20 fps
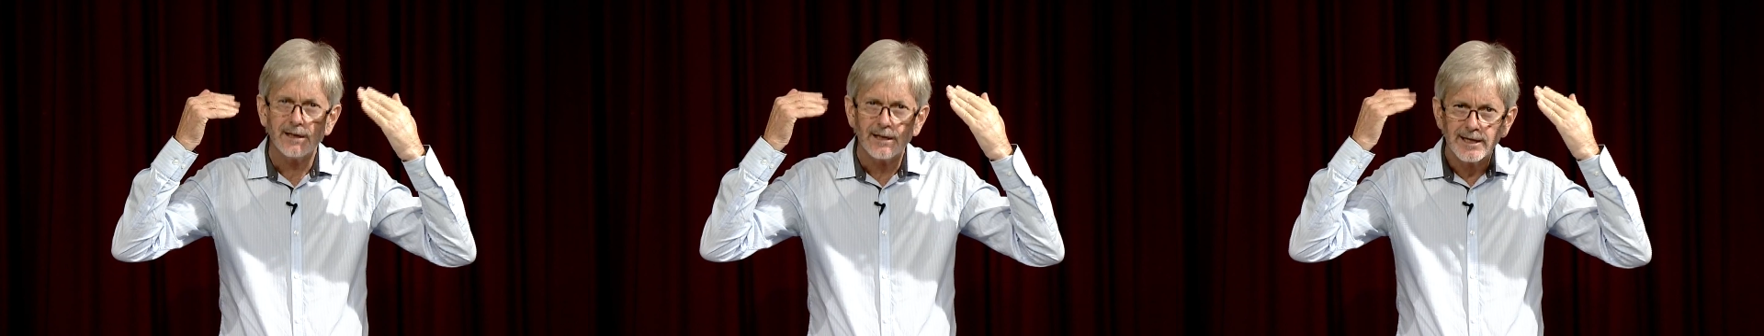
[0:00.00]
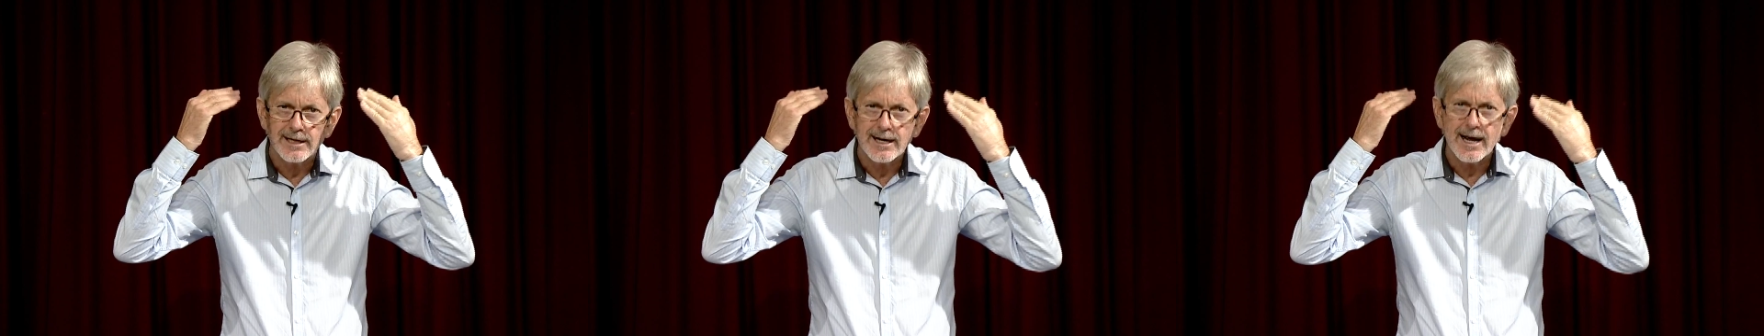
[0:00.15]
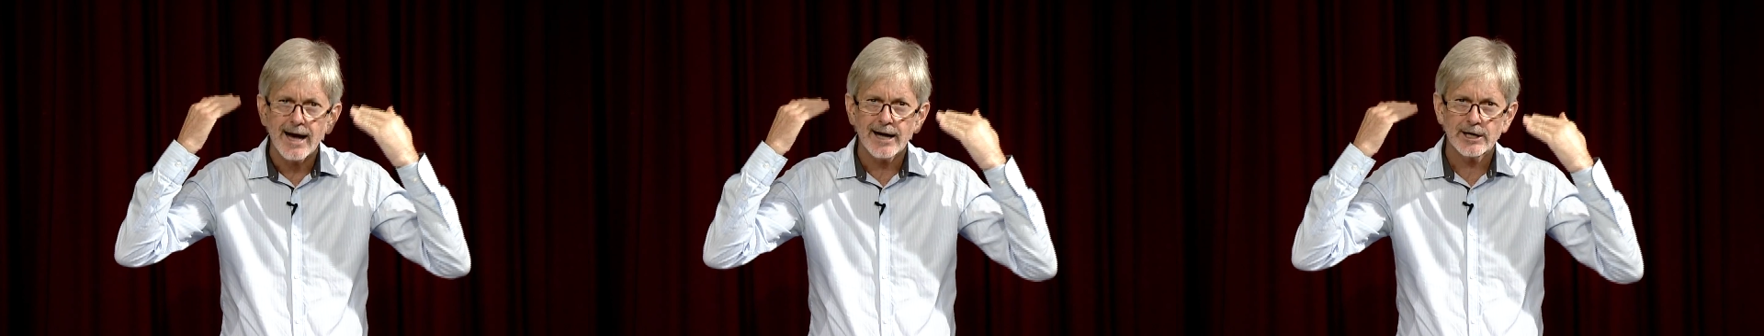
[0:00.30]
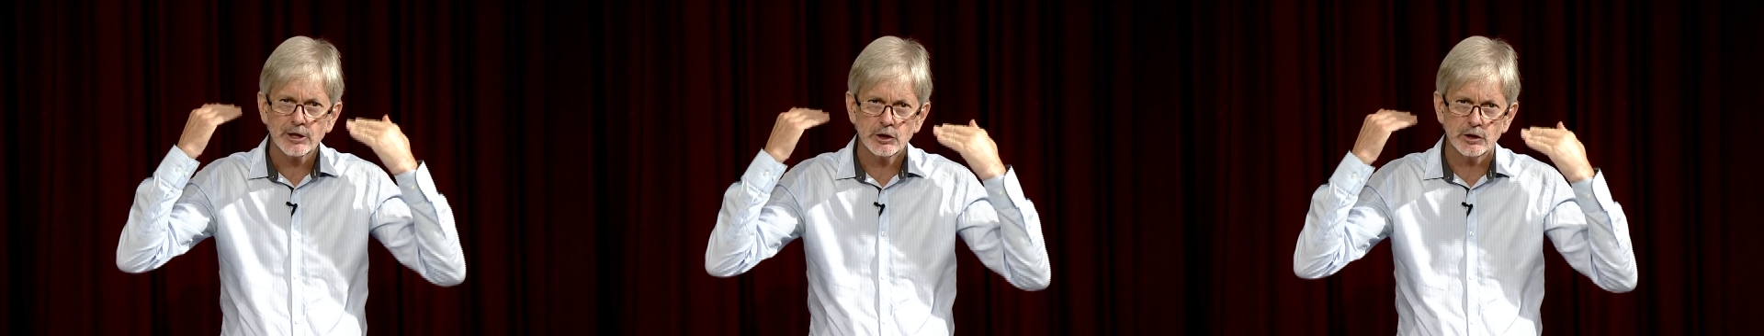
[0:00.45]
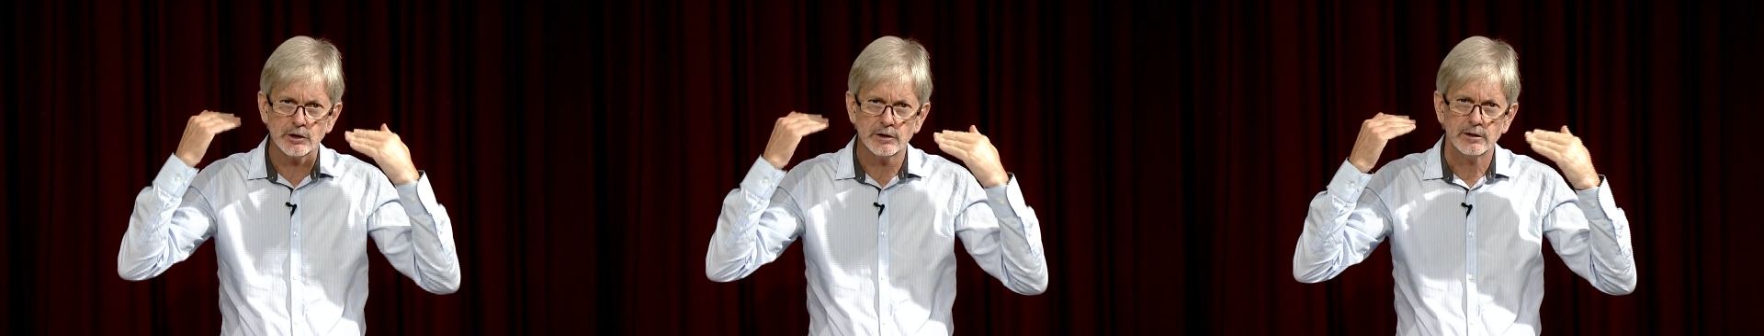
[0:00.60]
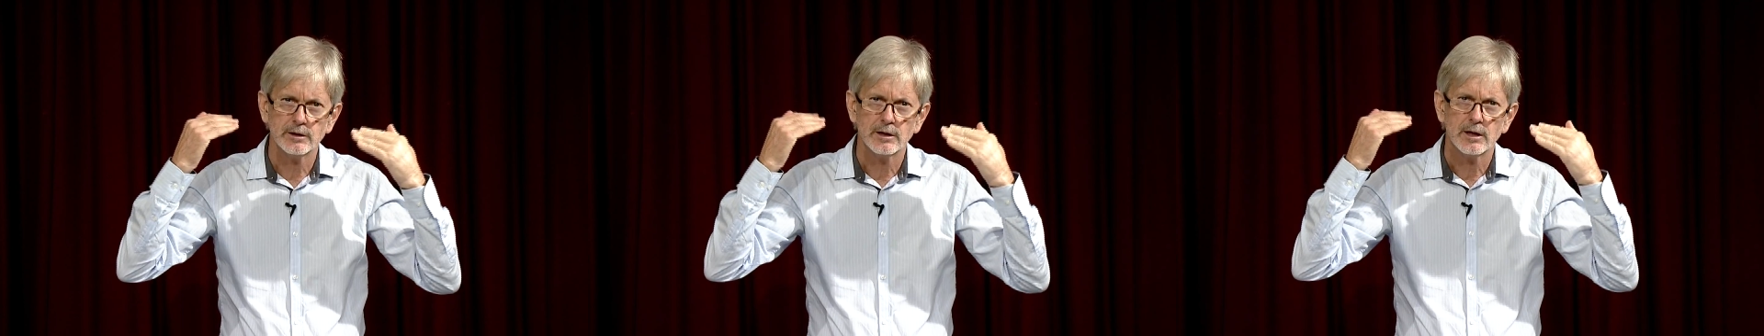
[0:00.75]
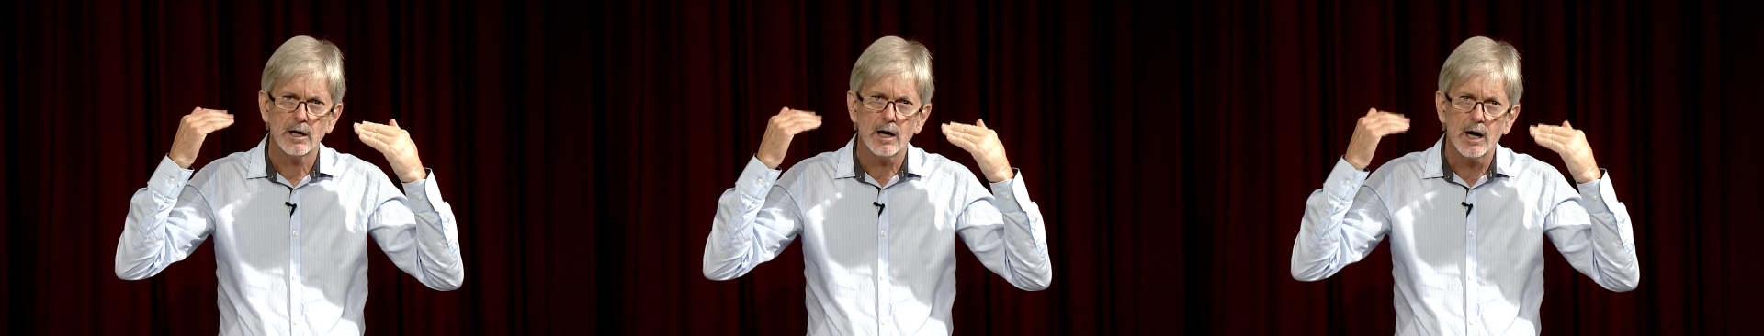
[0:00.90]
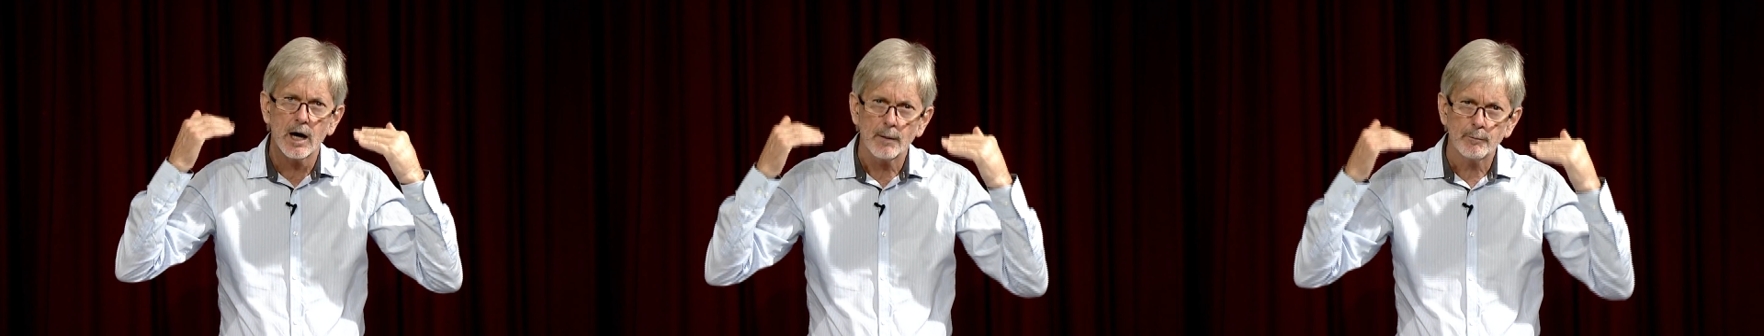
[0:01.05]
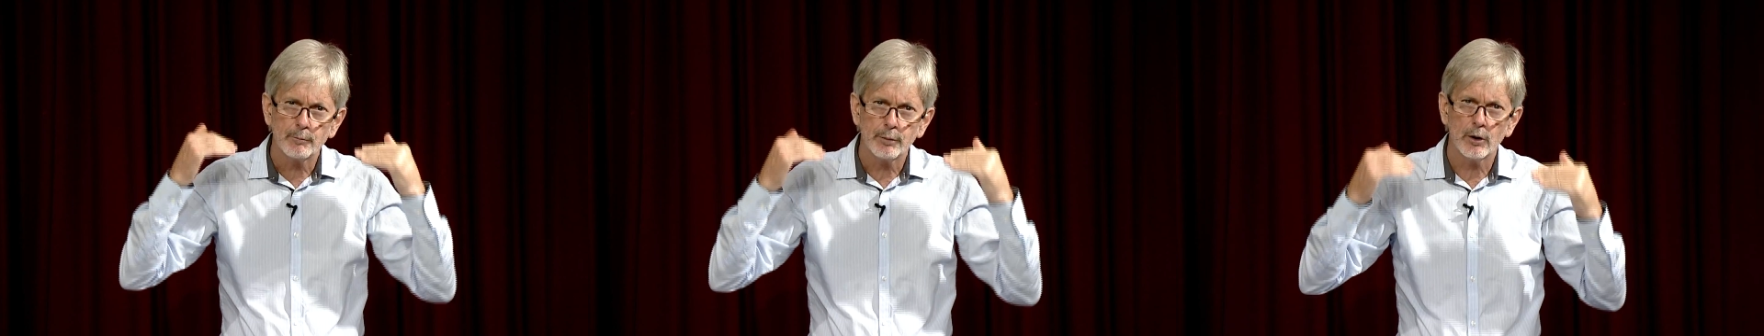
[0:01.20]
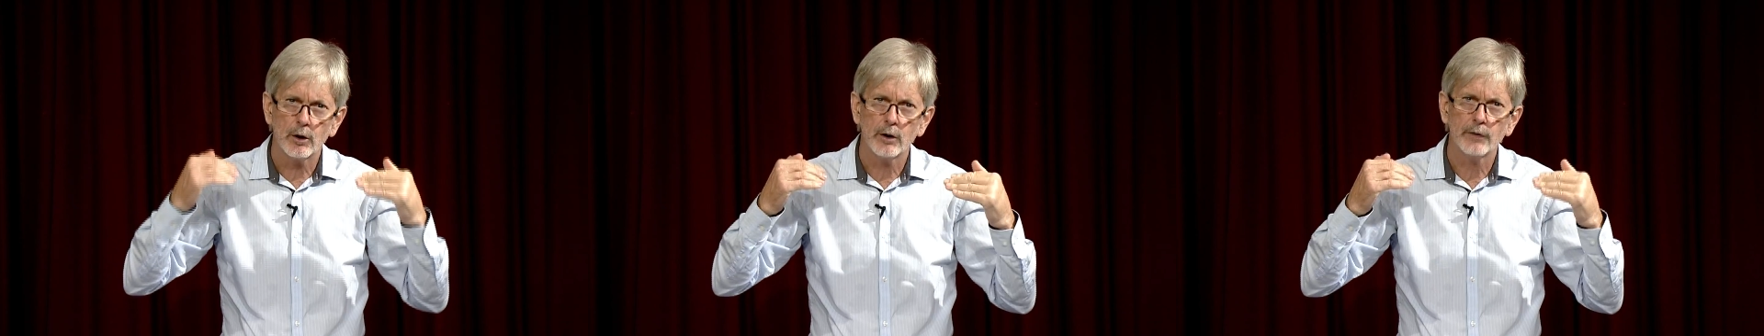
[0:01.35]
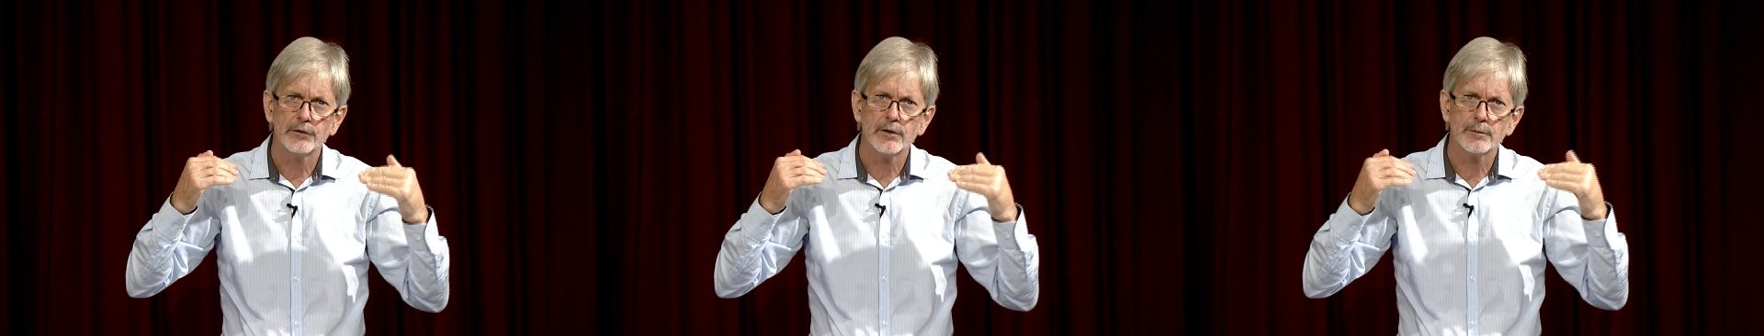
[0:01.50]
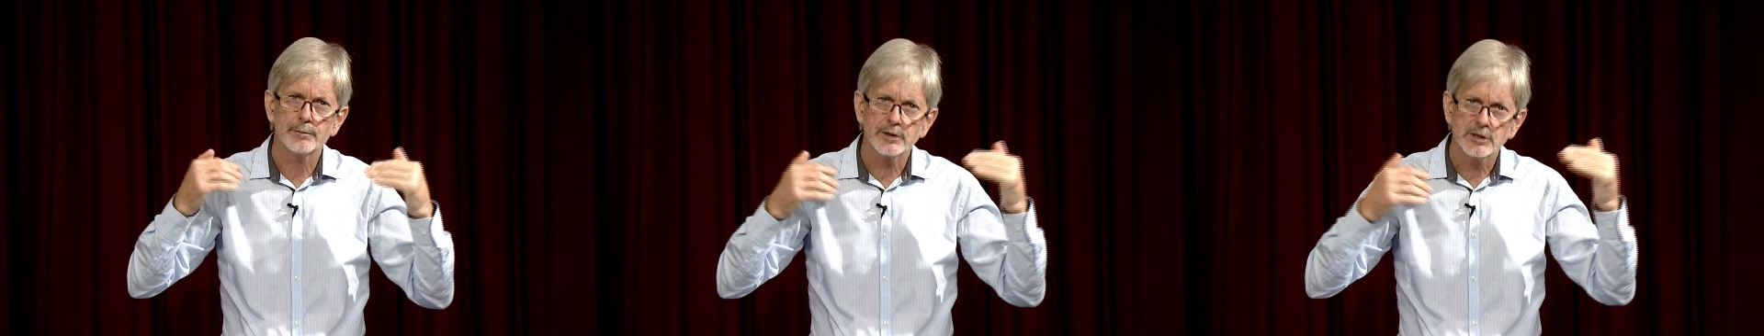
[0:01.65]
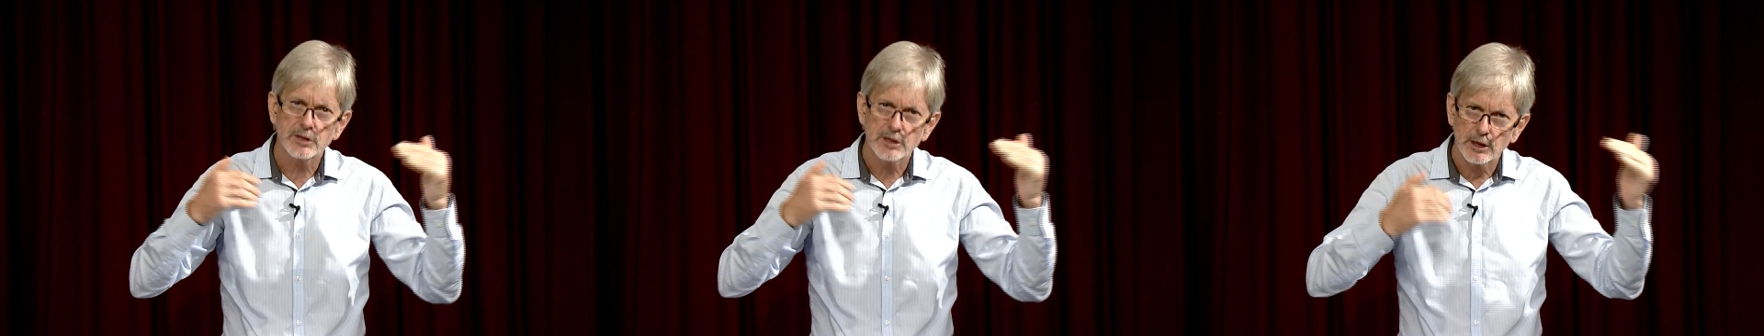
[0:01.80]
in action upon the
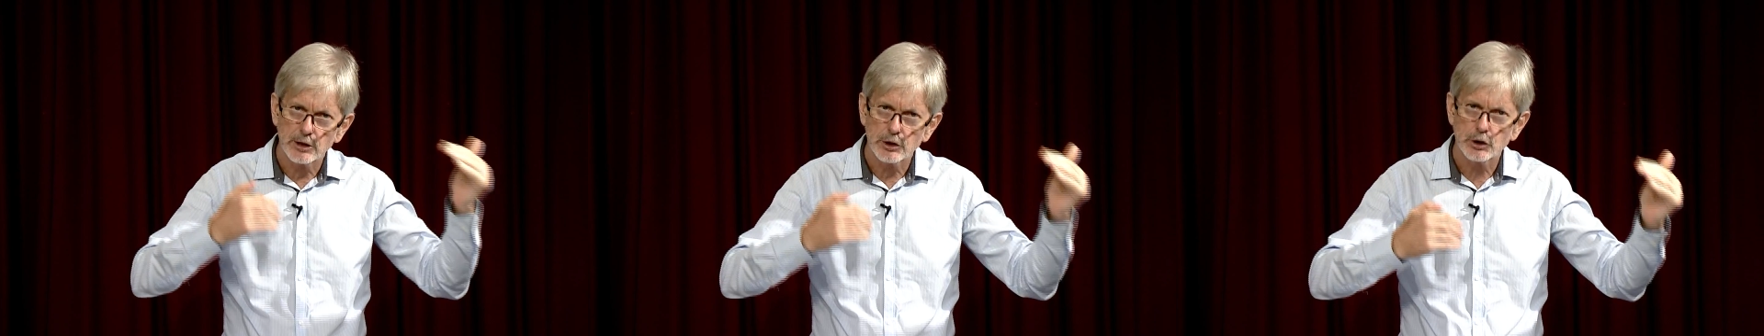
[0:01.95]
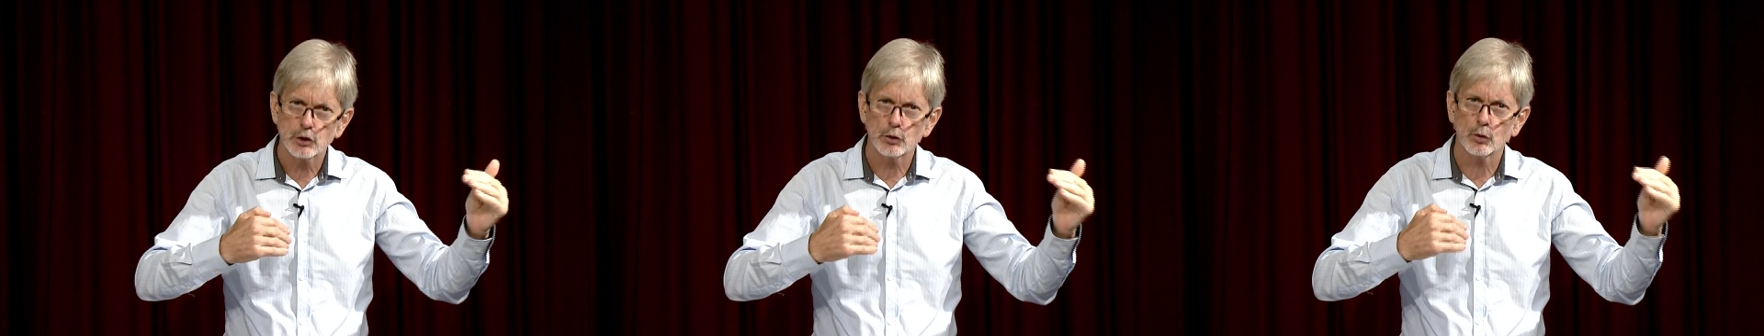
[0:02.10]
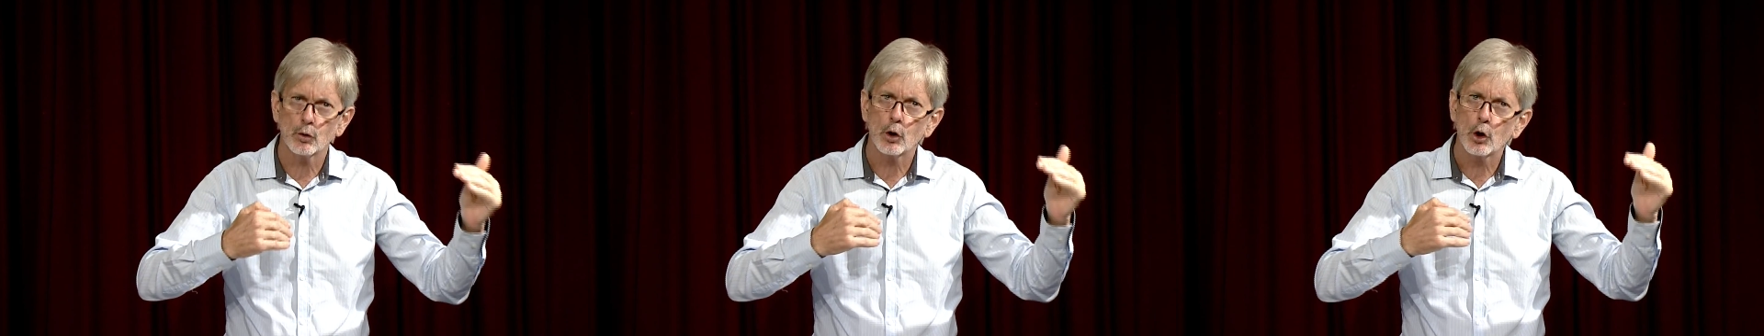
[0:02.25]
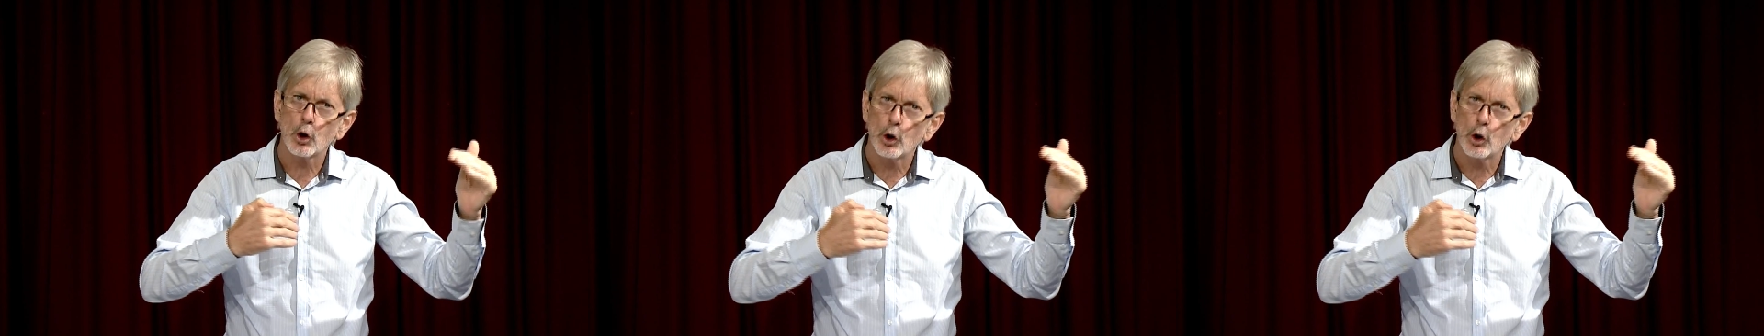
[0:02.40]
potential